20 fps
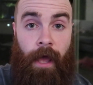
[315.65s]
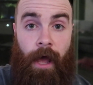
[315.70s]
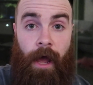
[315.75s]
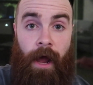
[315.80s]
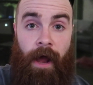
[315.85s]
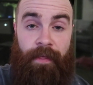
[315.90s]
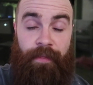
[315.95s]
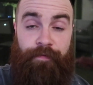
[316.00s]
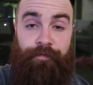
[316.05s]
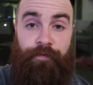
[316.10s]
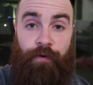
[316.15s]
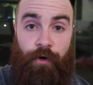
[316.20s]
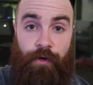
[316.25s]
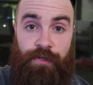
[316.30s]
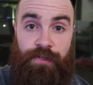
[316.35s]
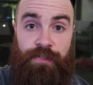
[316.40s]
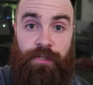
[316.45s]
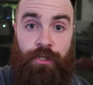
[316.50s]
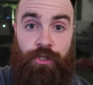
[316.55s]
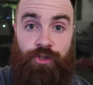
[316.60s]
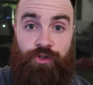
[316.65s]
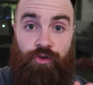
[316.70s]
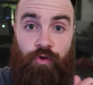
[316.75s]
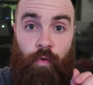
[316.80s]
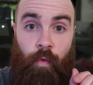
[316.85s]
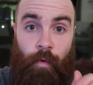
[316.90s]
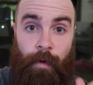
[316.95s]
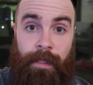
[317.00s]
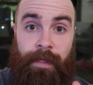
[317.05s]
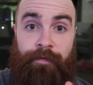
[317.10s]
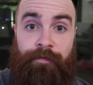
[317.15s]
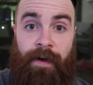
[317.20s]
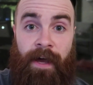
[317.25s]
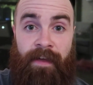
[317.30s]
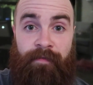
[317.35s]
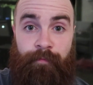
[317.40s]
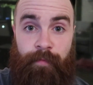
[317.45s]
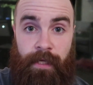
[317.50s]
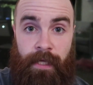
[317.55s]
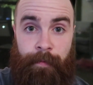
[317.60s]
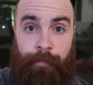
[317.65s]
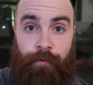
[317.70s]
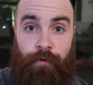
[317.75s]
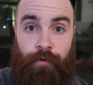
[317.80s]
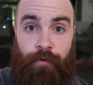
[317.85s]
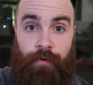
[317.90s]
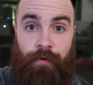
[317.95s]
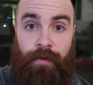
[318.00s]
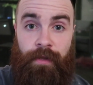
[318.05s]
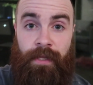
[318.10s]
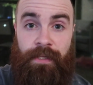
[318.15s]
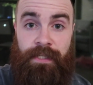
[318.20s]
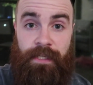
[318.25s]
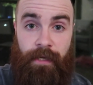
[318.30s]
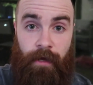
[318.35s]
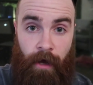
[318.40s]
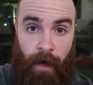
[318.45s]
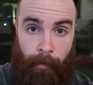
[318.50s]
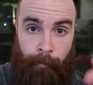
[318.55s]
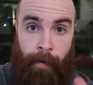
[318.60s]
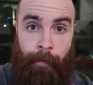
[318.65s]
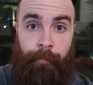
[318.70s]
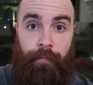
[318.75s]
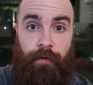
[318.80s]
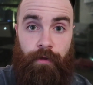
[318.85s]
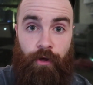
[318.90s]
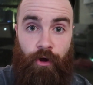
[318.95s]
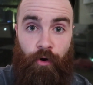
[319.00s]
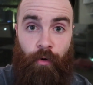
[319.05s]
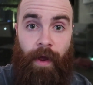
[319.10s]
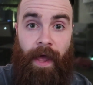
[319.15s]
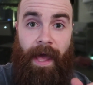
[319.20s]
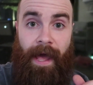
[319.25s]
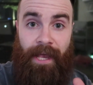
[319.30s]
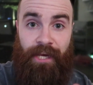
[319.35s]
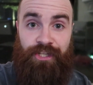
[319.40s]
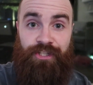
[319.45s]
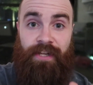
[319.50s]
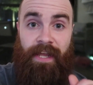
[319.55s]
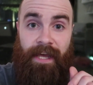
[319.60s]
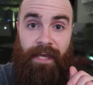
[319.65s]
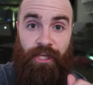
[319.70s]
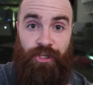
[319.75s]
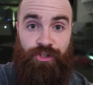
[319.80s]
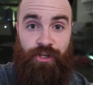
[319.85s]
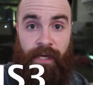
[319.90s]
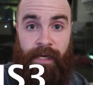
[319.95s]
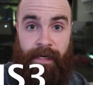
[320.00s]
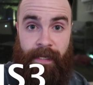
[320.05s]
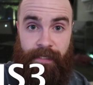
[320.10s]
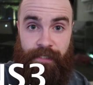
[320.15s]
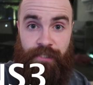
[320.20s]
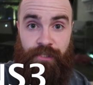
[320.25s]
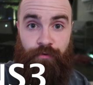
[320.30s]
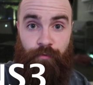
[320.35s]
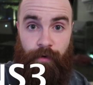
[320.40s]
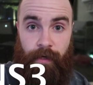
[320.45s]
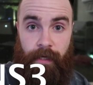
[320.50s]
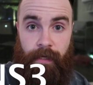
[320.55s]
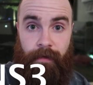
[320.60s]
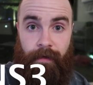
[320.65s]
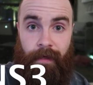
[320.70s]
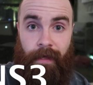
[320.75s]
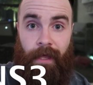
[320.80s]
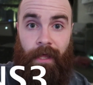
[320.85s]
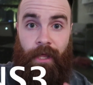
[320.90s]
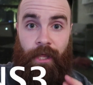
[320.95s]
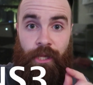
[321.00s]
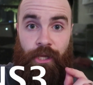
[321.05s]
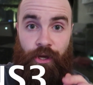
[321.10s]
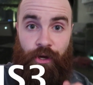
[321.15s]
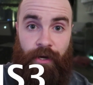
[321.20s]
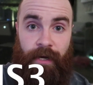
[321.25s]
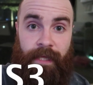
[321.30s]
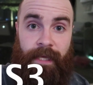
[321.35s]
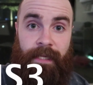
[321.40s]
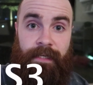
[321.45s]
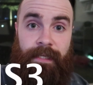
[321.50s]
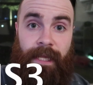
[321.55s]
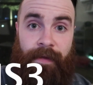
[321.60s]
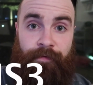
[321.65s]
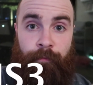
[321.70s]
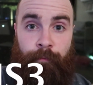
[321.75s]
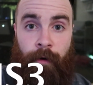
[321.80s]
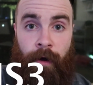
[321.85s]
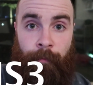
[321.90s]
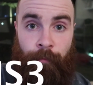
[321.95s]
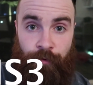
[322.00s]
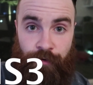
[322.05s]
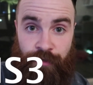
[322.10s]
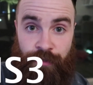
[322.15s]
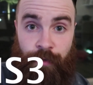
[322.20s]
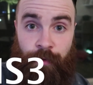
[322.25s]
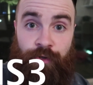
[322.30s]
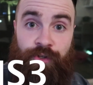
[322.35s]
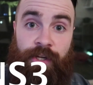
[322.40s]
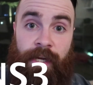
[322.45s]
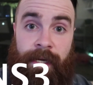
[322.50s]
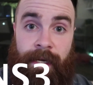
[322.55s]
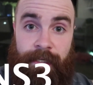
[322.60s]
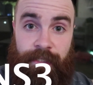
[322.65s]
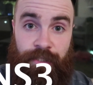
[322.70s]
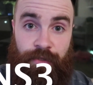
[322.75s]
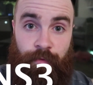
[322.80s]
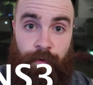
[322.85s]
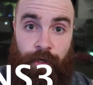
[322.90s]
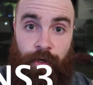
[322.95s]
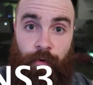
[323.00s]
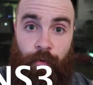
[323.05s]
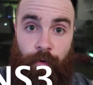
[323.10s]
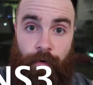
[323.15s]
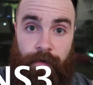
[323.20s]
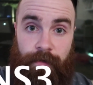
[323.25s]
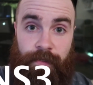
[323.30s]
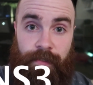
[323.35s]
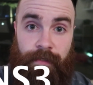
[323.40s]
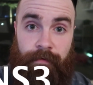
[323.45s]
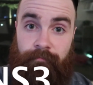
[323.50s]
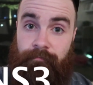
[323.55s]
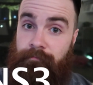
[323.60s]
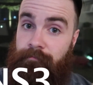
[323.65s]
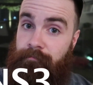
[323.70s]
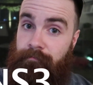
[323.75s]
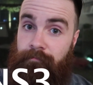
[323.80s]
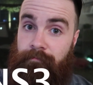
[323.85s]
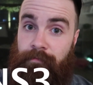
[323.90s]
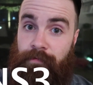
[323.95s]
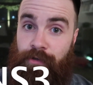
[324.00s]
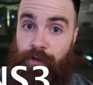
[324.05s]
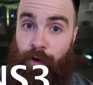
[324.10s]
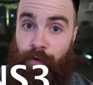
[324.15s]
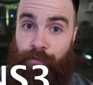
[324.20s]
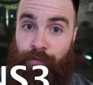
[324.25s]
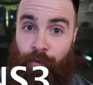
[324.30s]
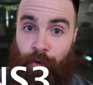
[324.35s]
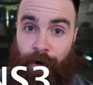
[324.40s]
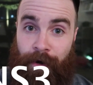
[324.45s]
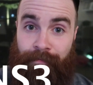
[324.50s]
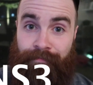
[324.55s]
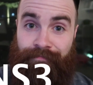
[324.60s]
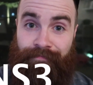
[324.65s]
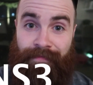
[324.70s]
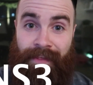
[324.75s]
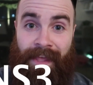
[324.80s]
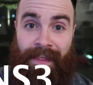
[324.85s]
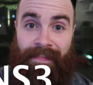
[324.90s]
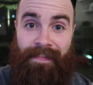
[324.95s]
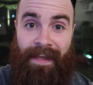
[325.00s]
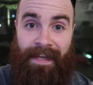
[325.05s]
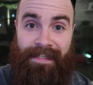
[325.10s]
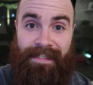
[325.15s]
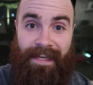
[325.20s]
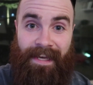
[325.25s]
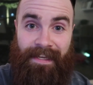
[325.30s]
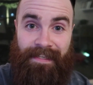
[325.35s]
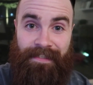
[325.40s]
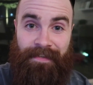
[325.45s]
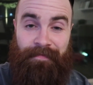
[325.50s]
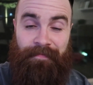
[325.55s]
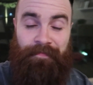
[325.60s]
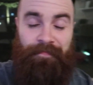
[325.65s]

The first 25 people to comment below hashtag GNS3, you're gonna get David Bombal's new GNS3 course. Go for it. Thanks, guys.